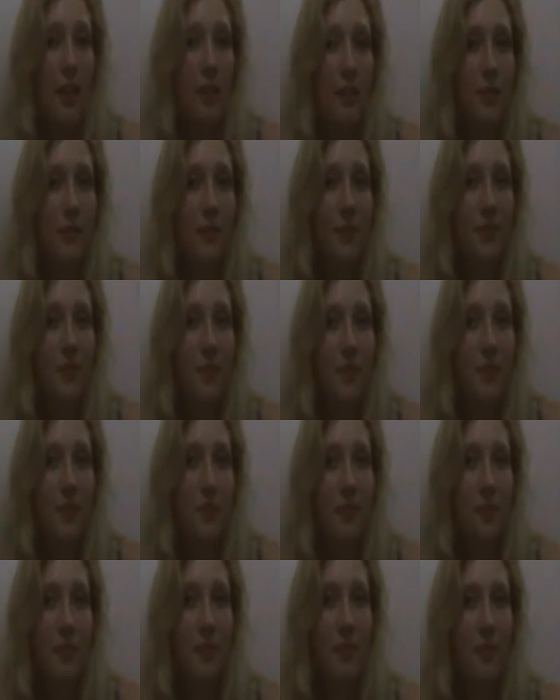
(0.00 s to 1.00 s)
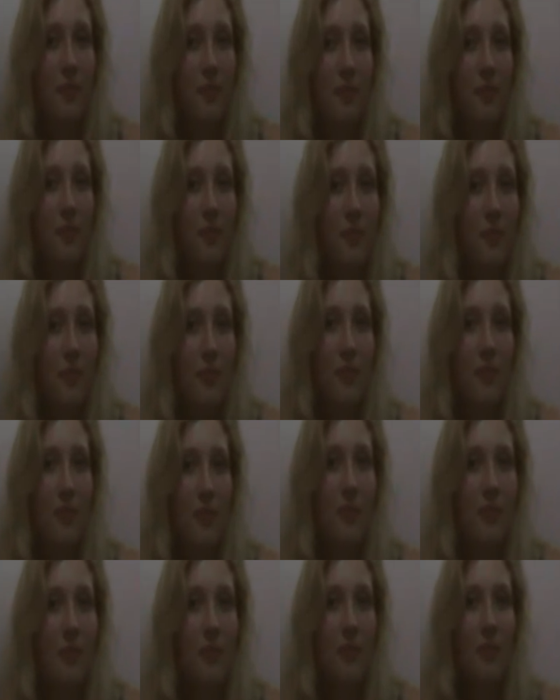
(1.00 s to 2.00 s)
cute little lady at first, wasn't it? Just
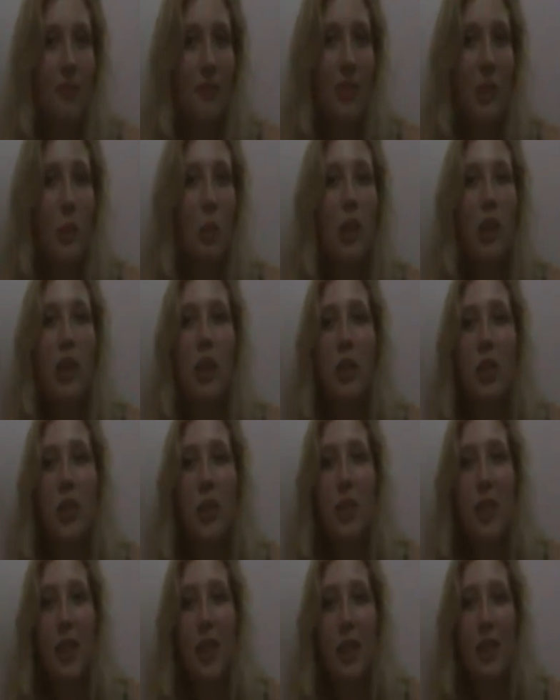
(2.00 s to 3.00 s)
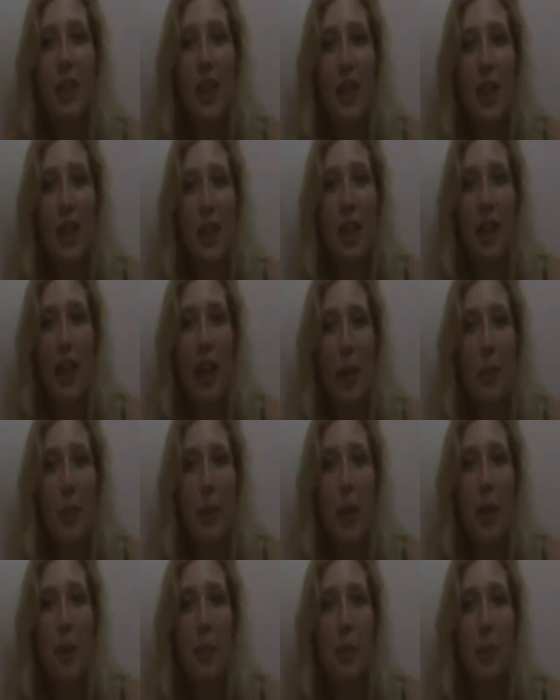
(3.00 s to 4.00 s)
one little lady. One little Korean lady came
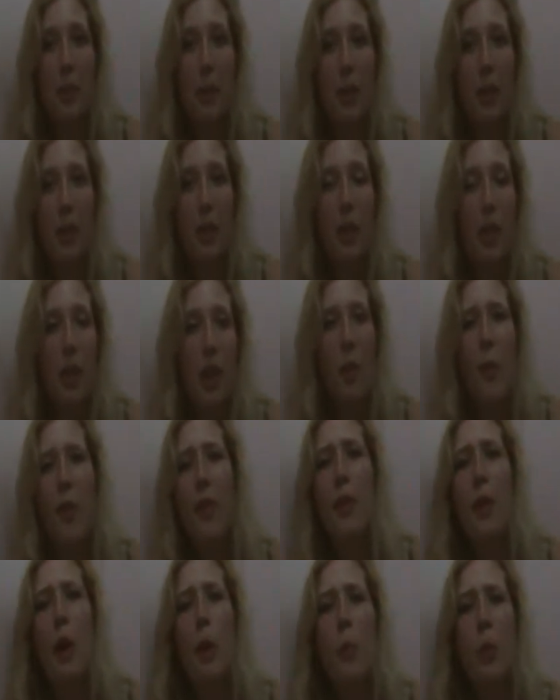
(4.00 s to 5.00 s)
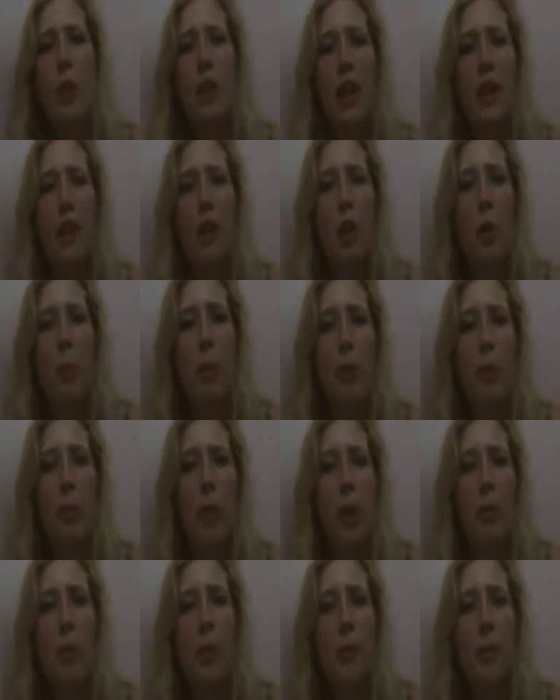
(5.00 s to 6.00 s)
up. We, and we'd had a lot of people
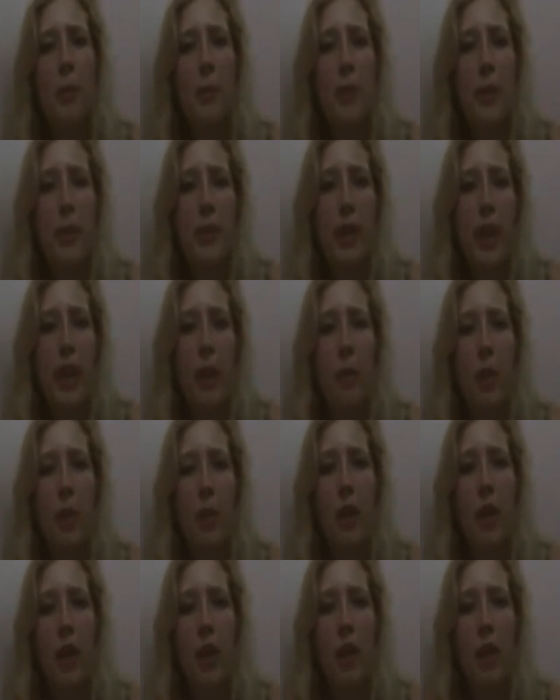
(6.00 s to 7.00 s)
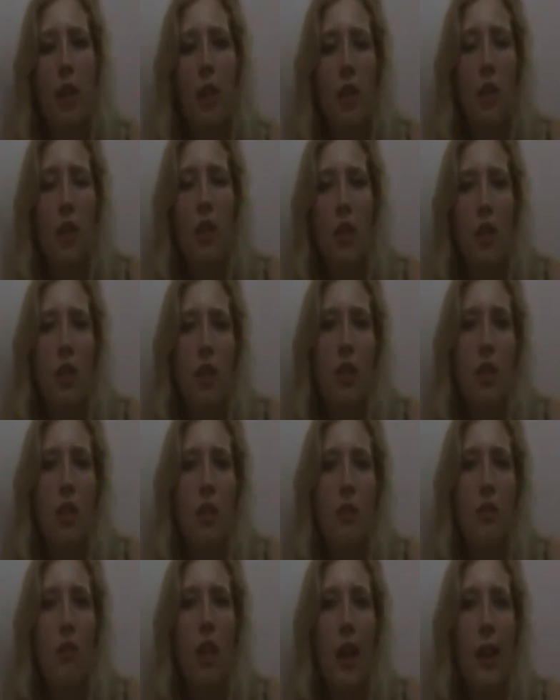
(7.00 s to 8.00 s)
coming up to us all day. We're quite
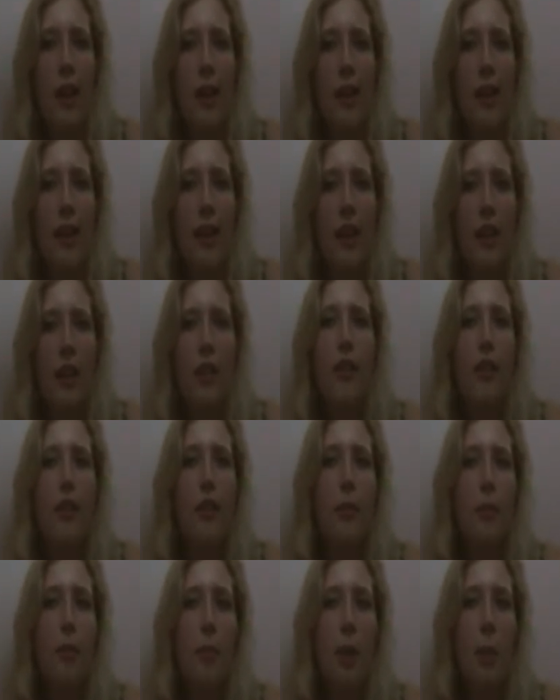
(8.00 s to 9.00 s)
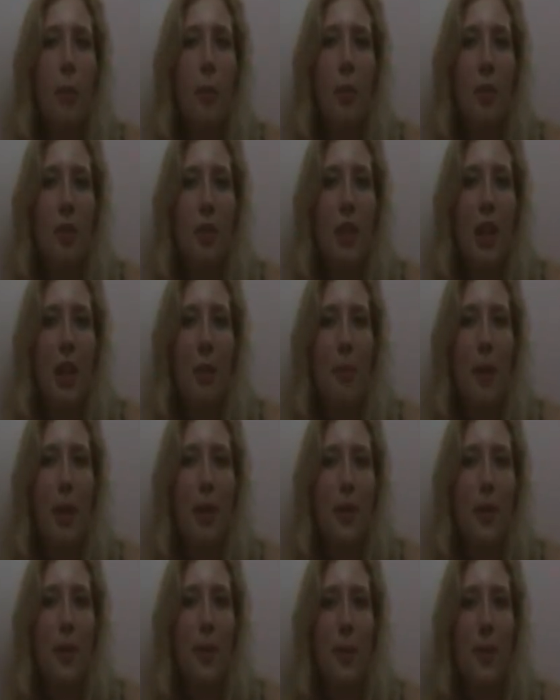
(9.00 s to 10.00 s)
rare here. People want to take
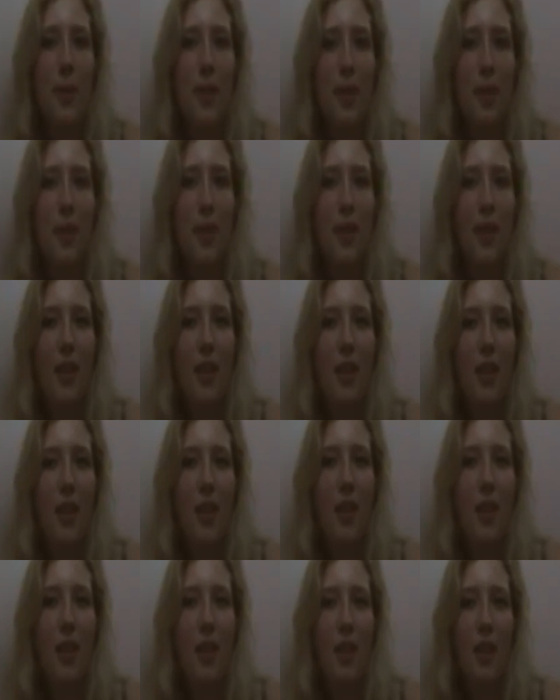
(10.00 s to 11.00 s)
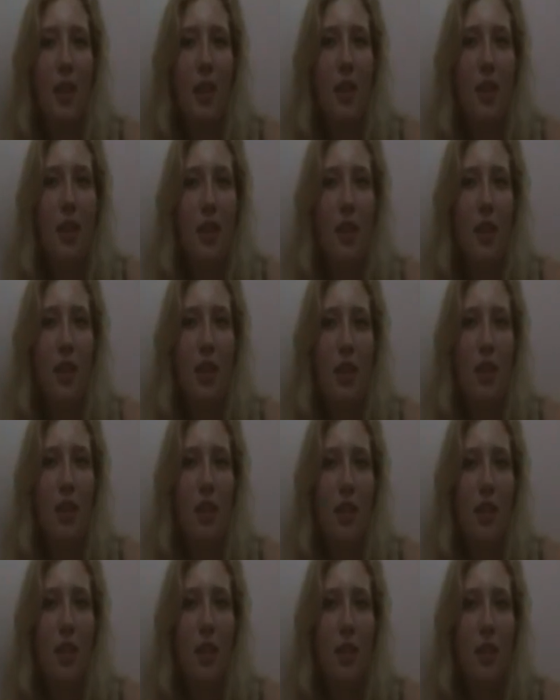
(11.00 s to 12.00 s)
pictures with us. We're going to start charging
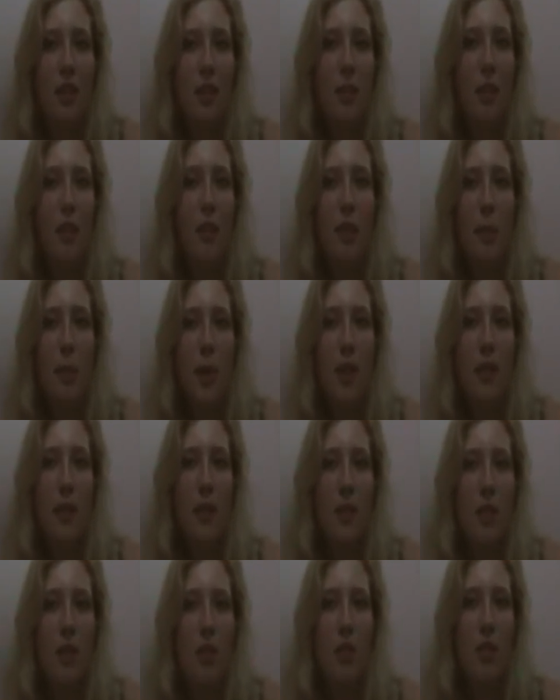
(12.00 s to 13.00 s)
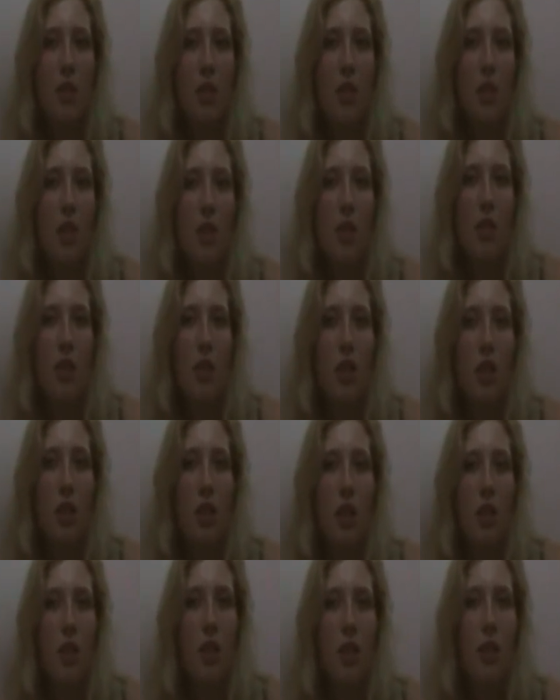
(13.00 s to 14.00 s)
50, pesos a pic.
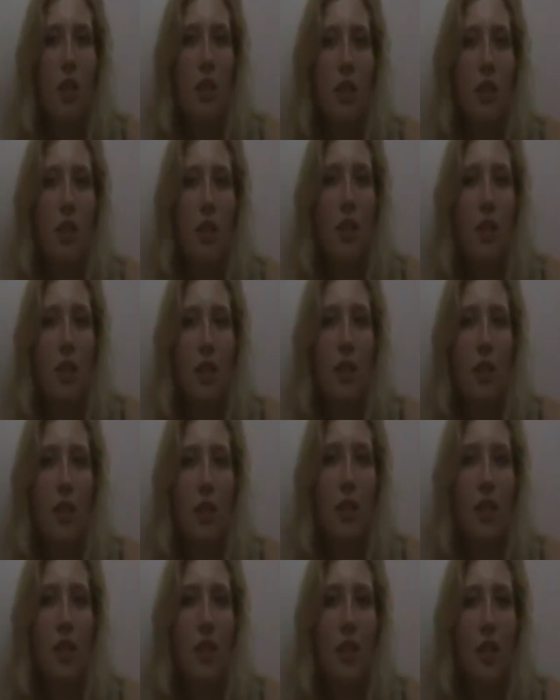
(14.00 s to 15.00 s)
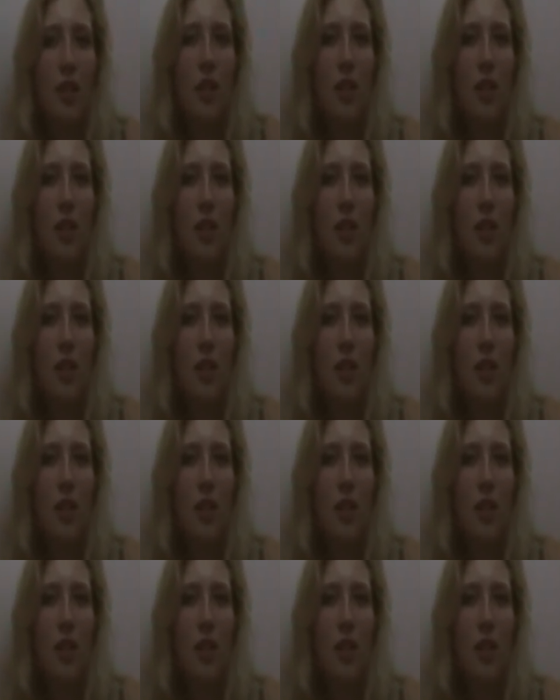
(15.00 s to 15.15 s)
We would be